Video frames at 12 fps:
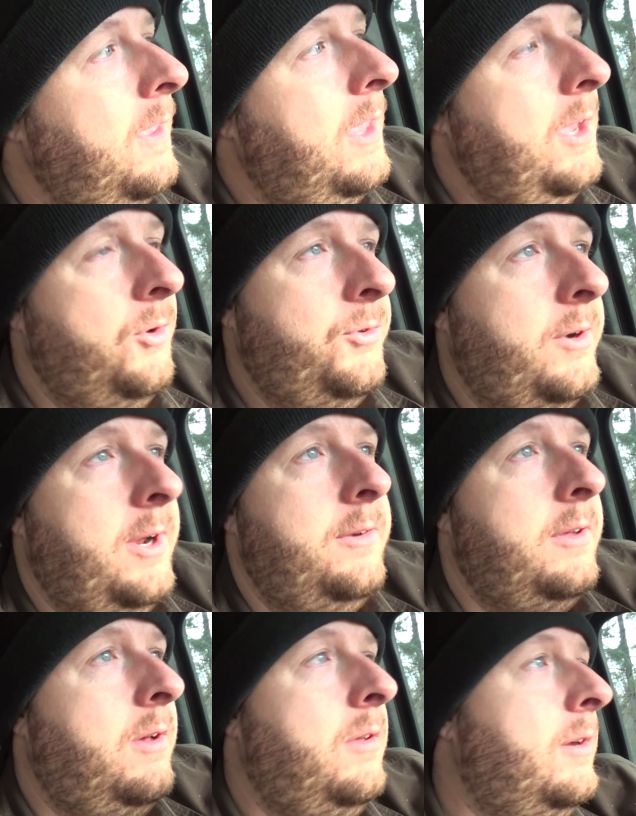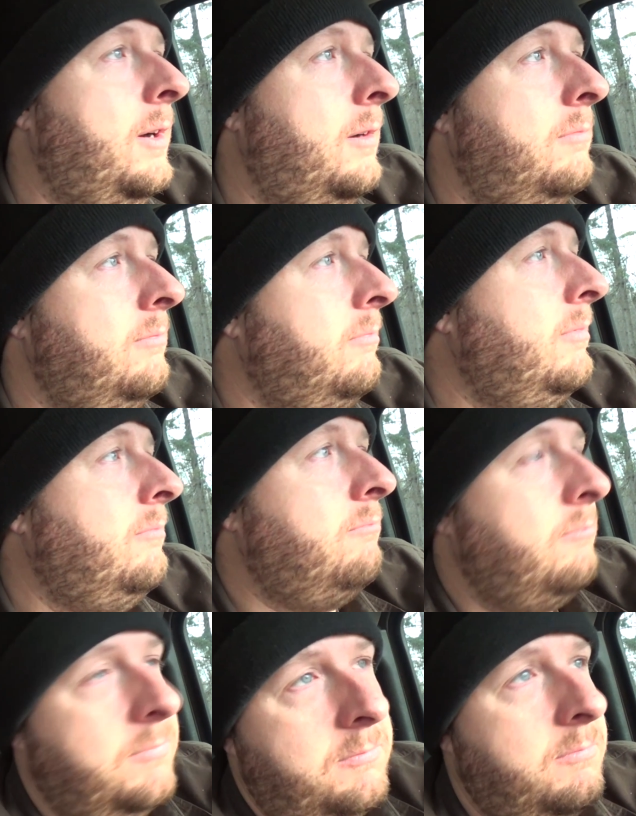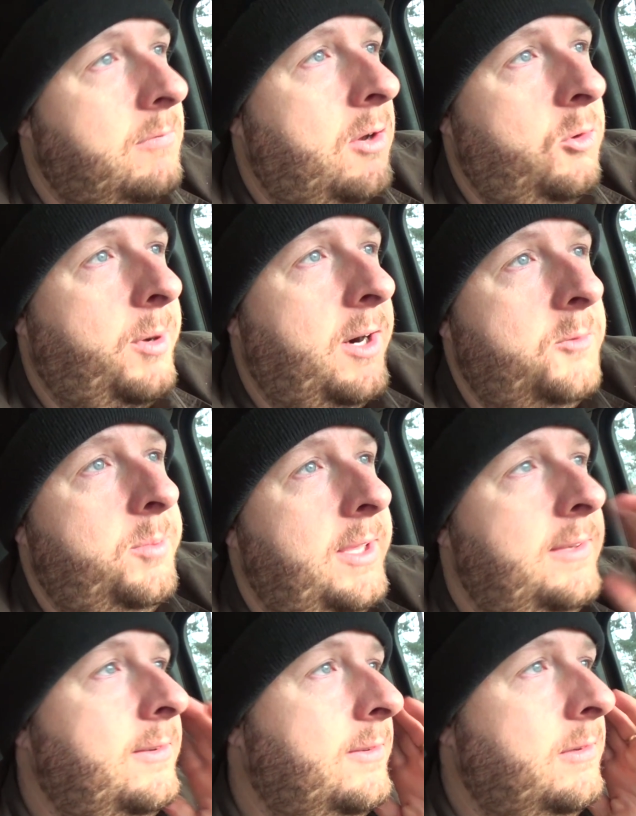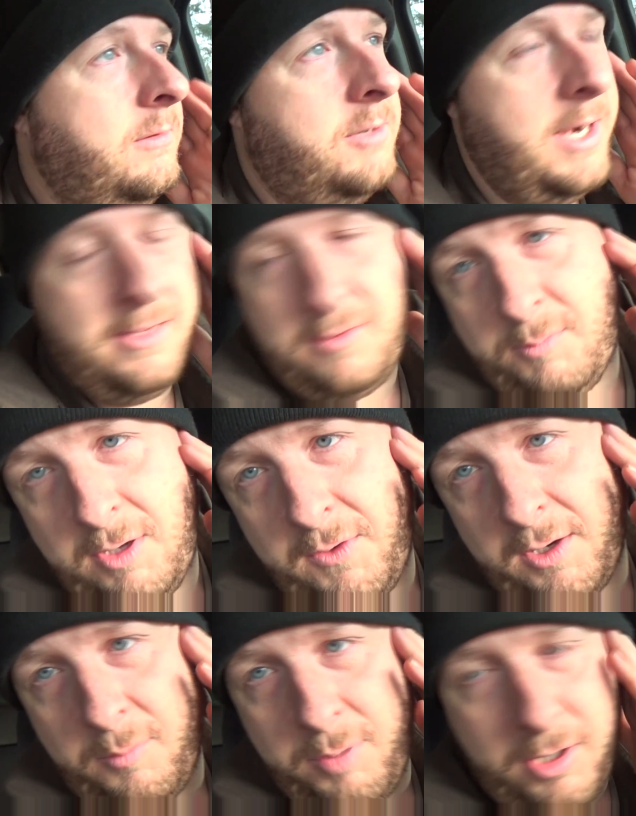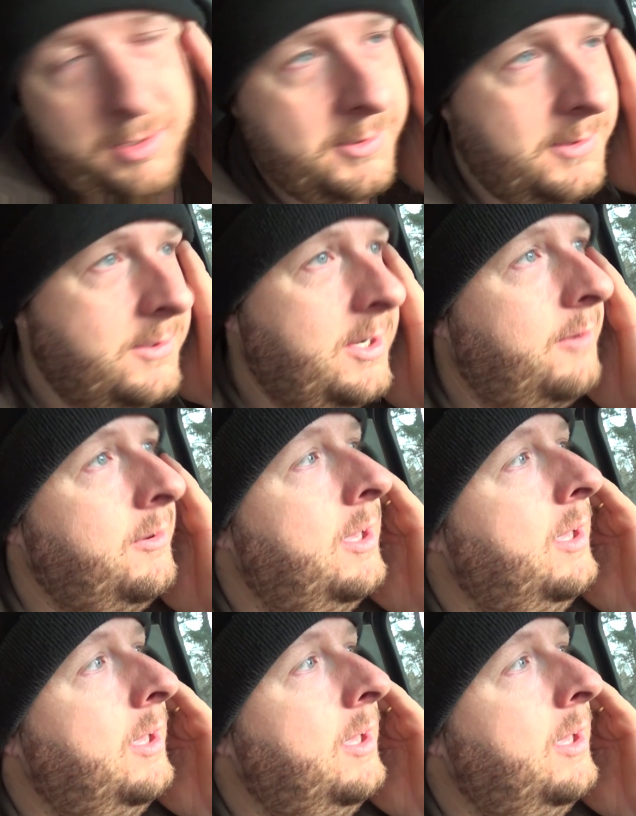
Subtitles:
He goes around to all their auto parts places and trains them on their computers and stuff.